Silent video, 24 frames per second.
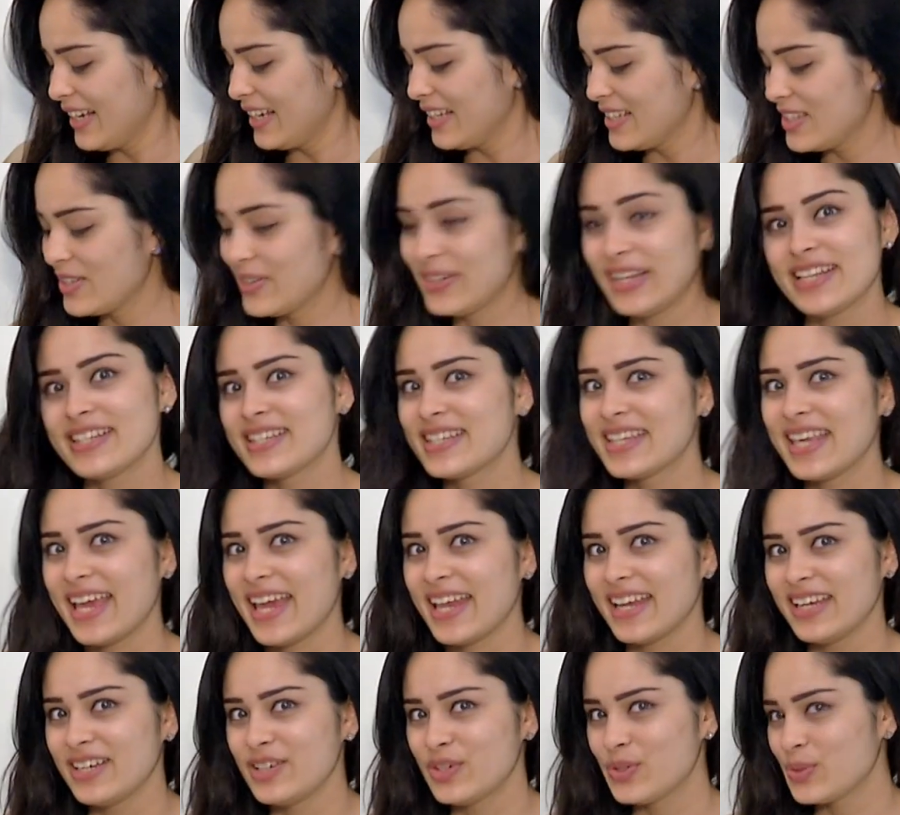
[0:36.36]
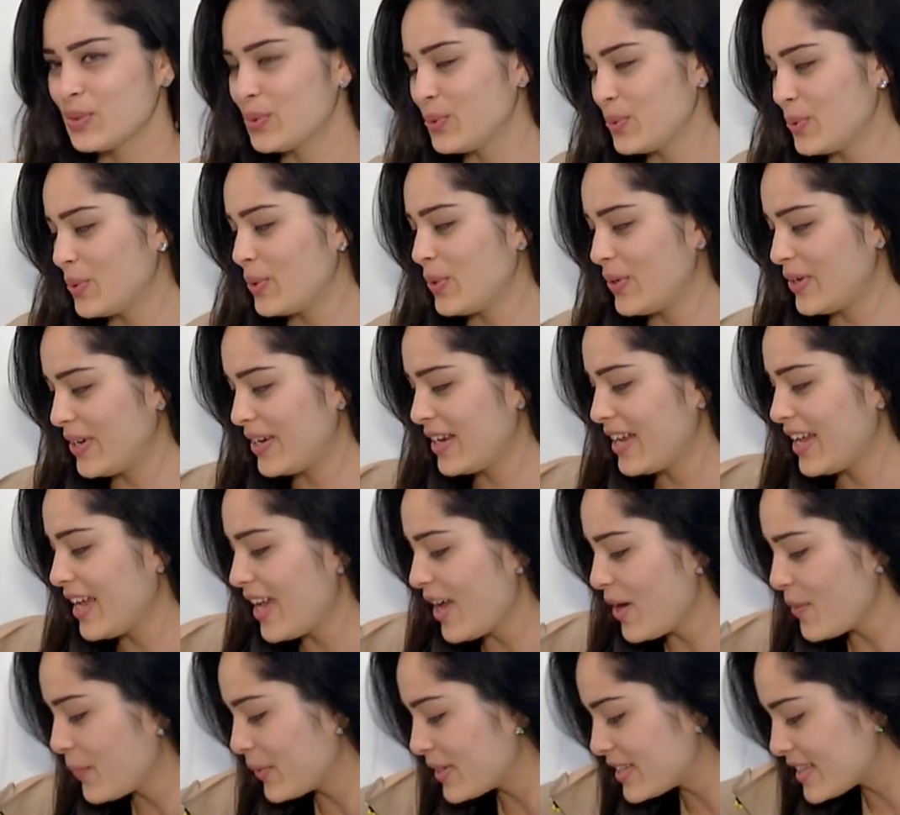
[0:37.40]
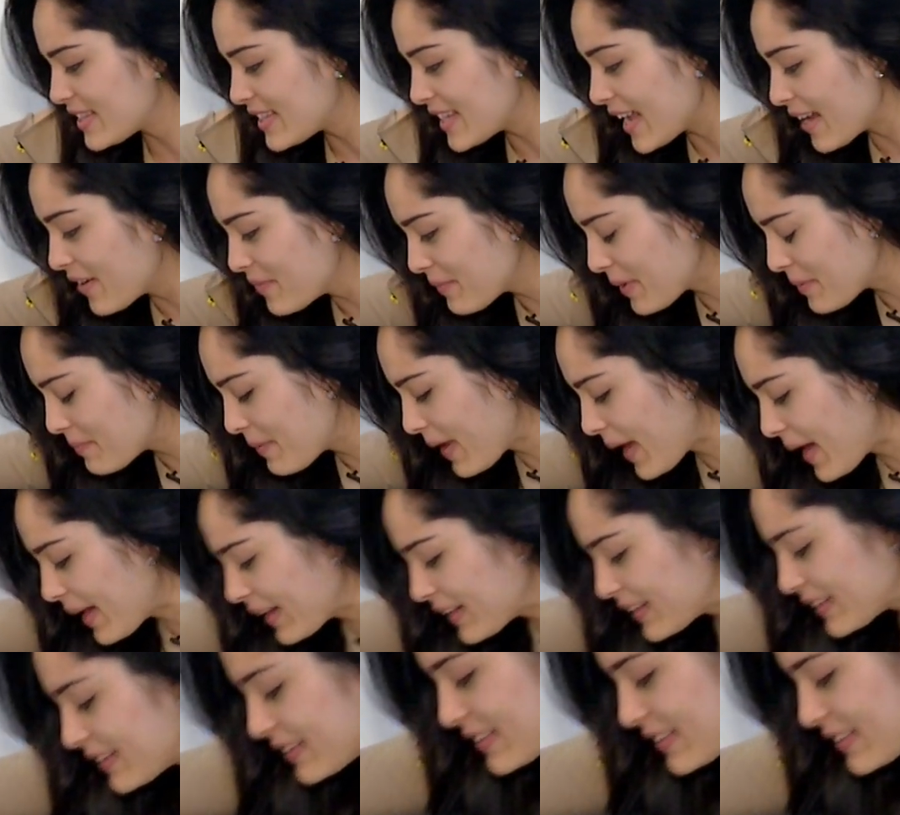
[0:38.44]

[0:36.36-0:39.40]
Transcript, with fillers: So let's get into what's there in my bag.